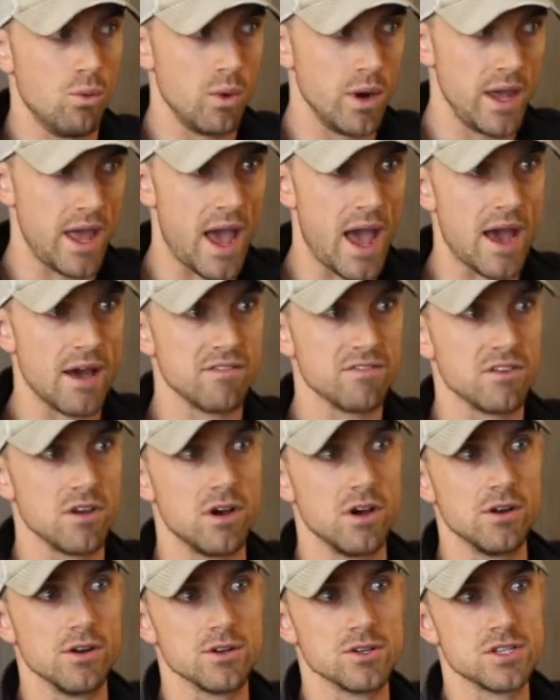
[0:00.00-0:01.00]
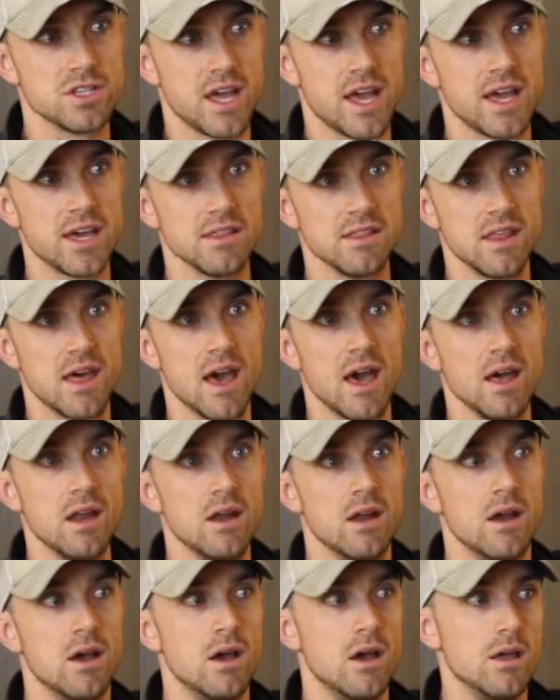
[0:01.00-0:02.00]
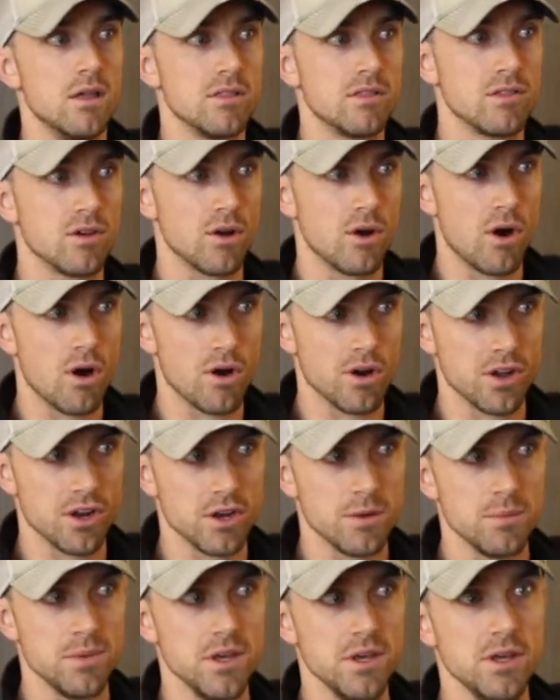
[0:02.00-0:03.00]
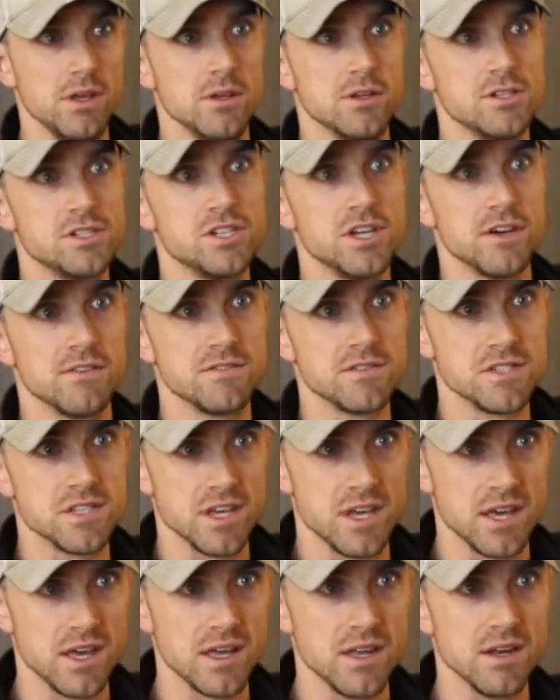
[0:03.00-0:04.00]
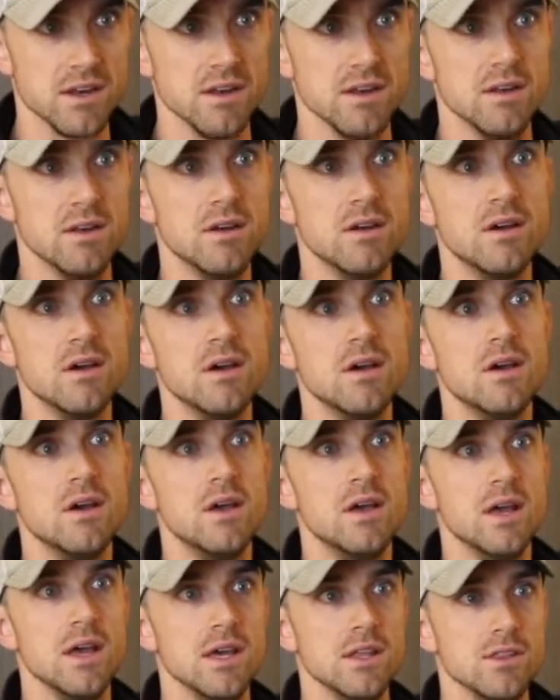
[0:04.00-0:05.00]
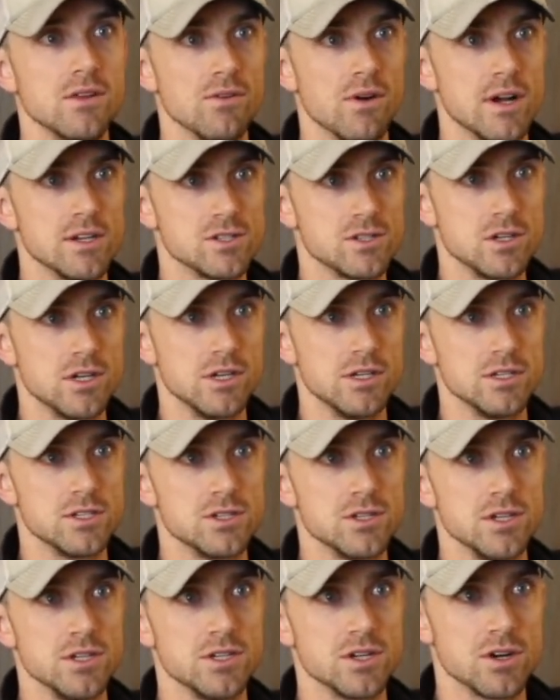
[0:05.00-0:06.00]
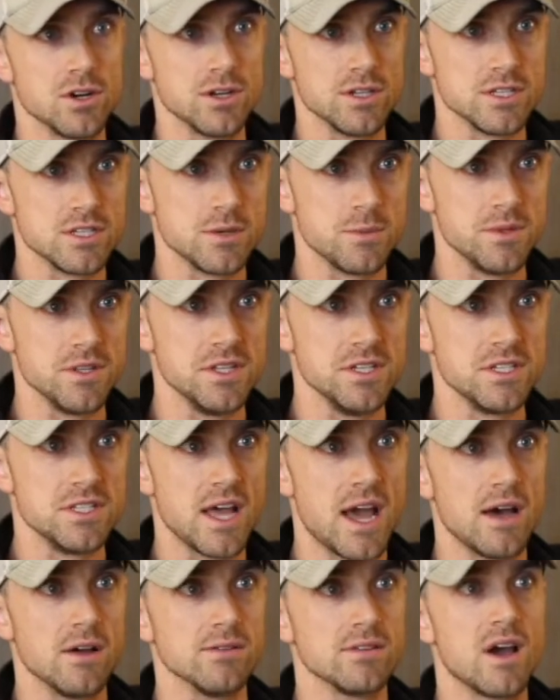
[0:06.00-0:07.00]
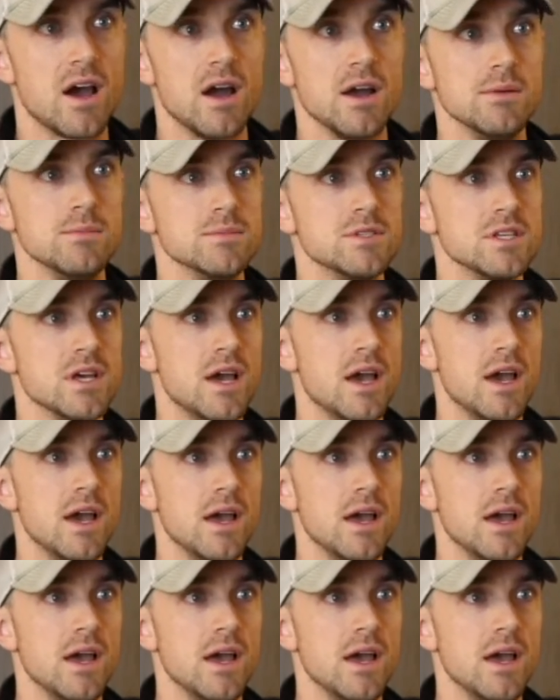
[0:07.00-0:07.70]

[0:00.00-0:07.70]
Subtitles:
we have to understand that there are going to be shifts in the restaurant industry during some of these downtimes.